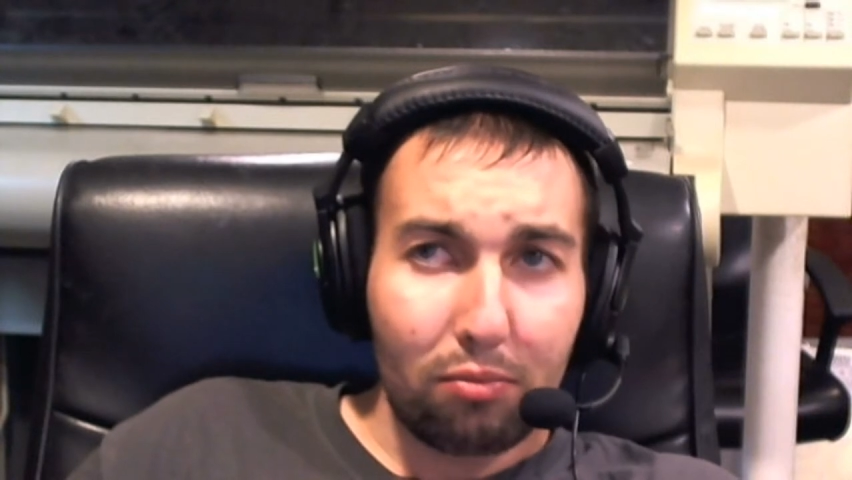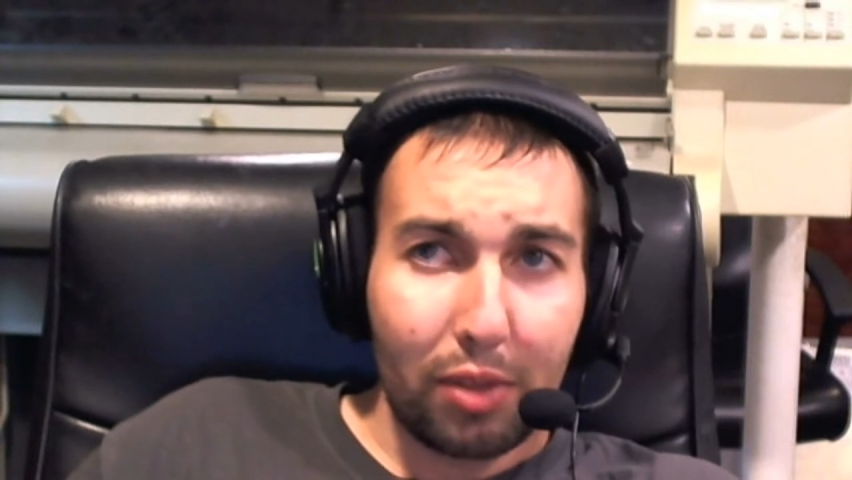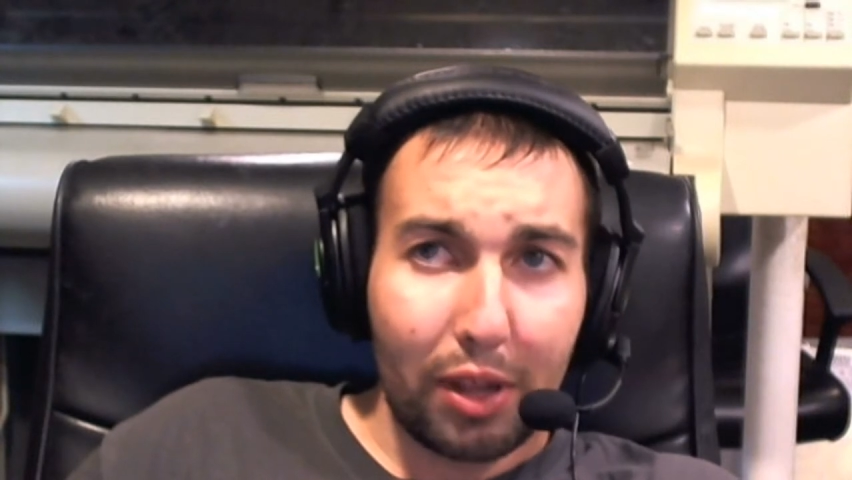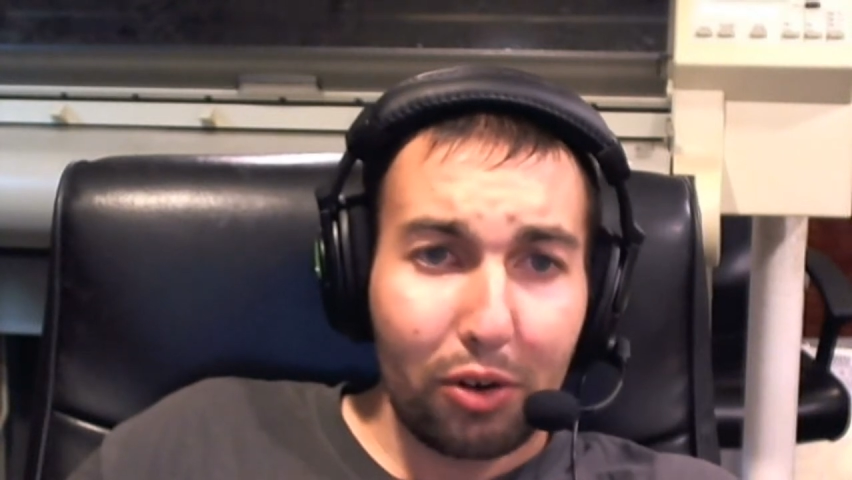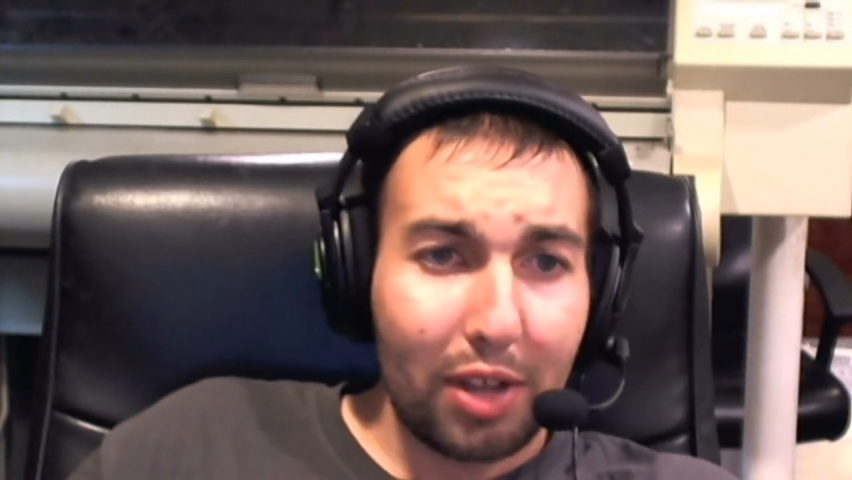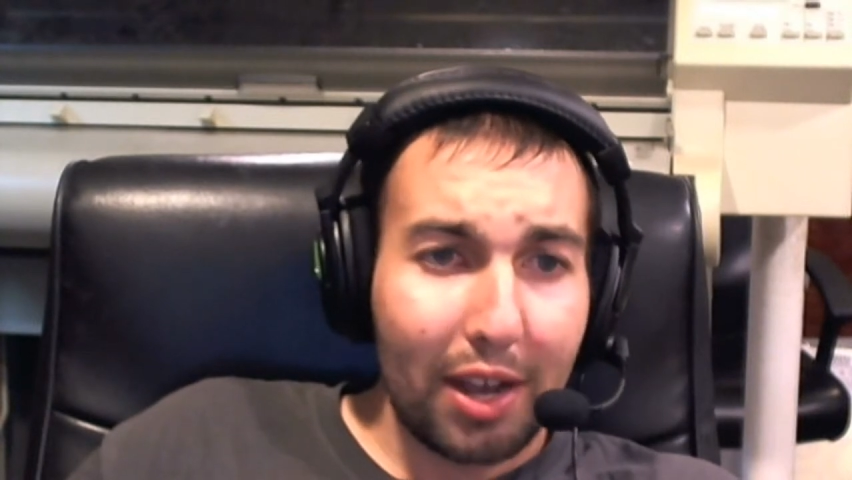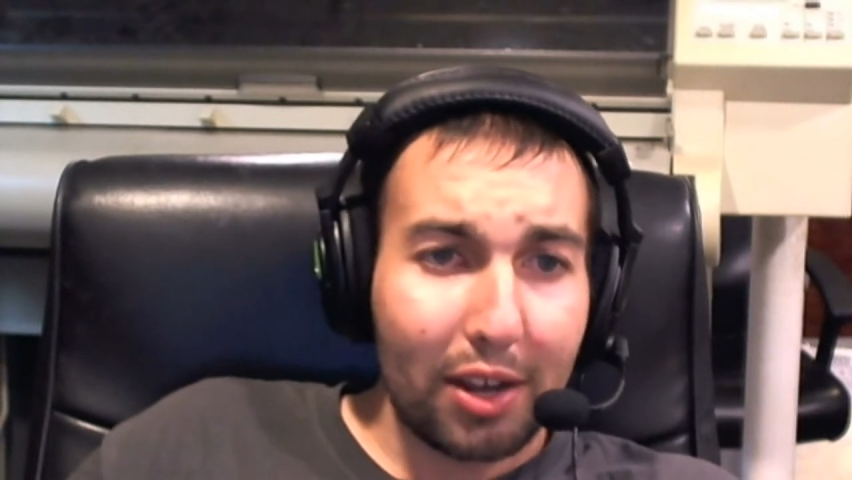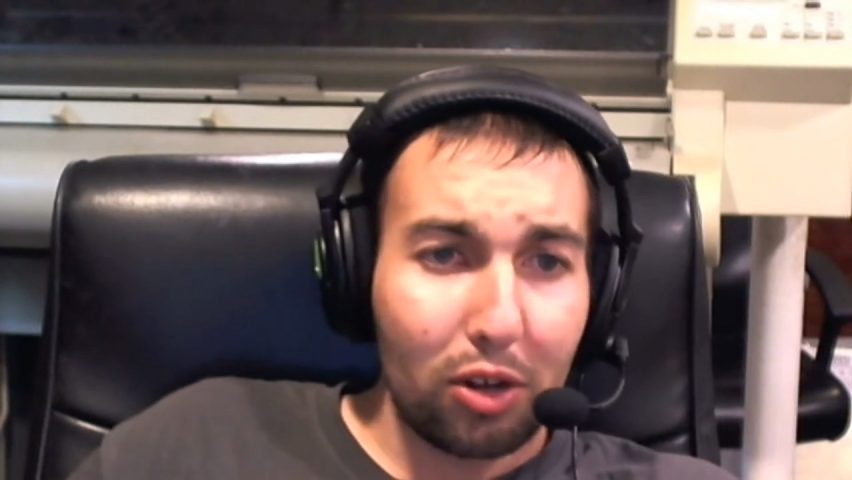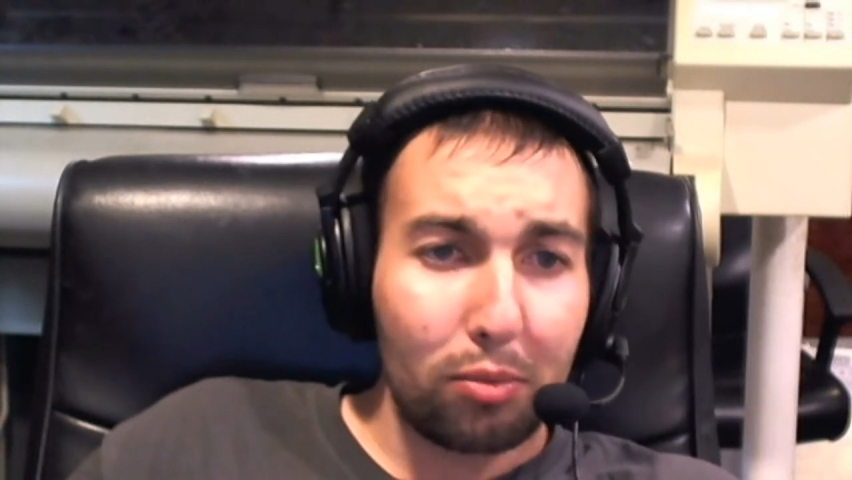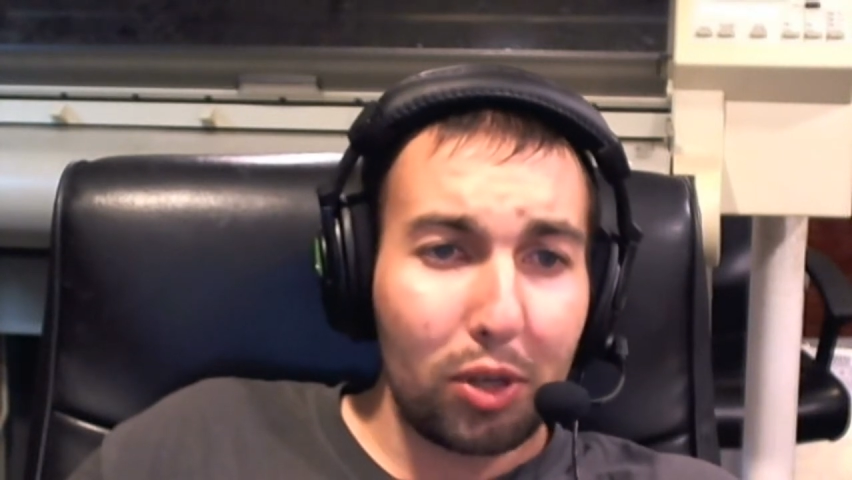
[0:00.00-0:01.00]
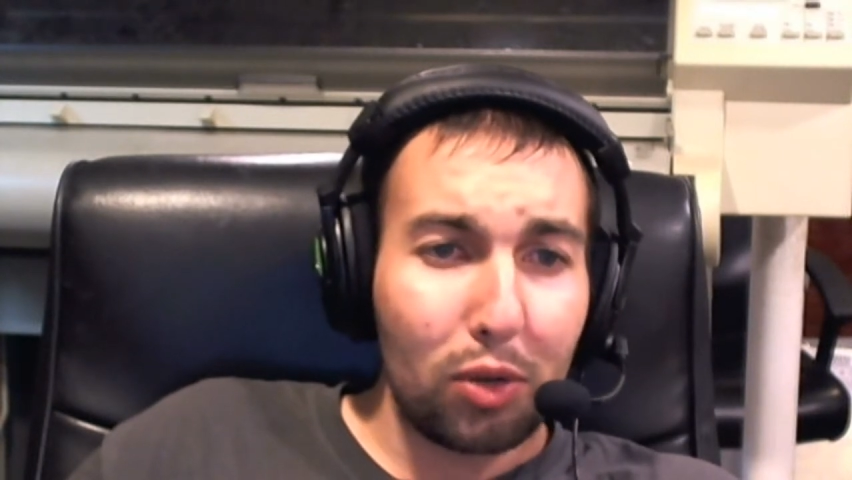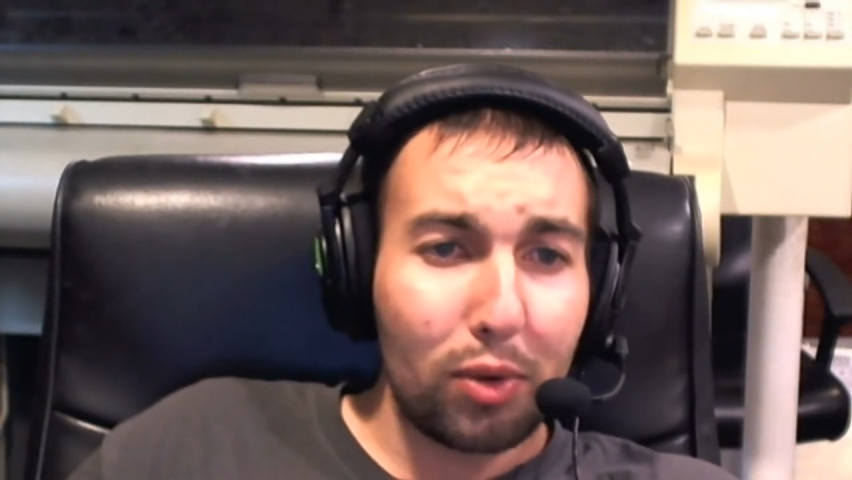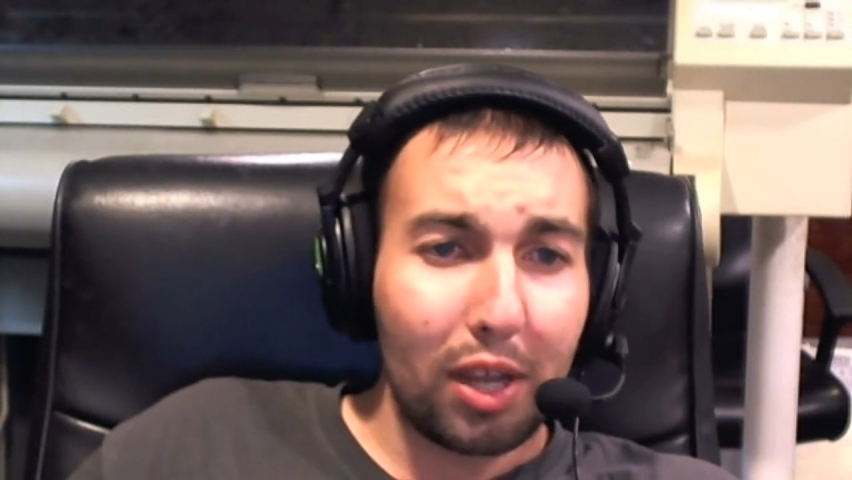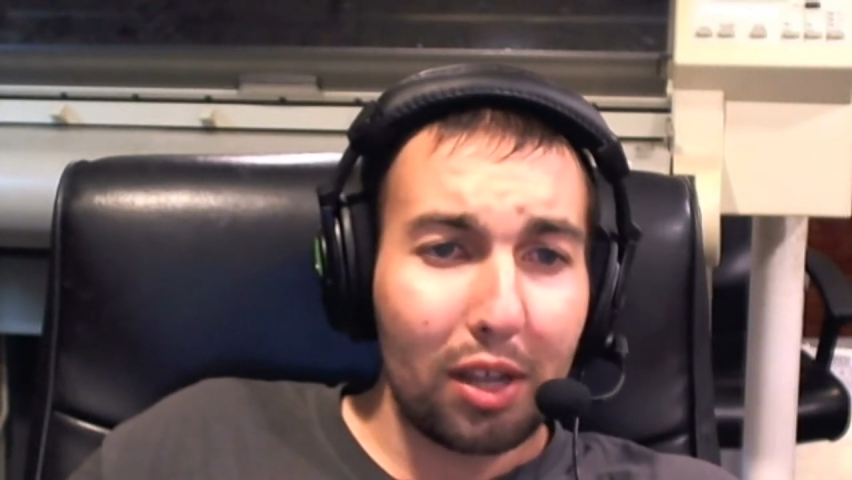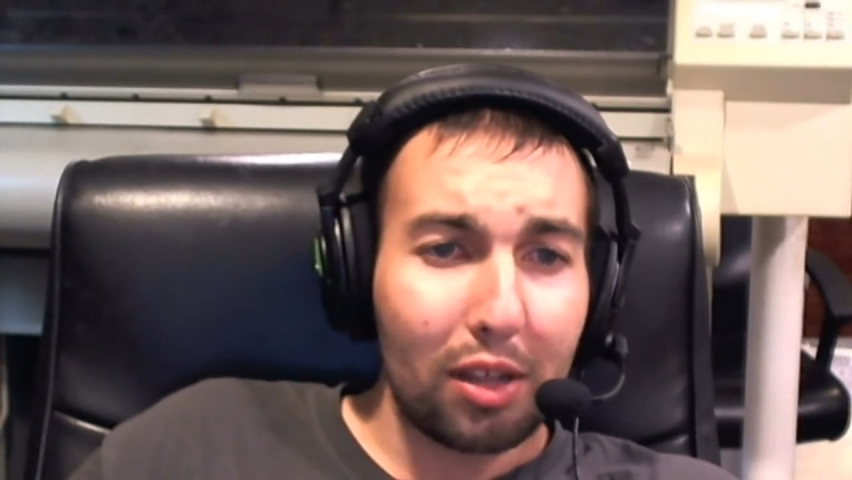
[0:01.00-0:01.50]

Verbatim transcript: there's not going to be, you can't,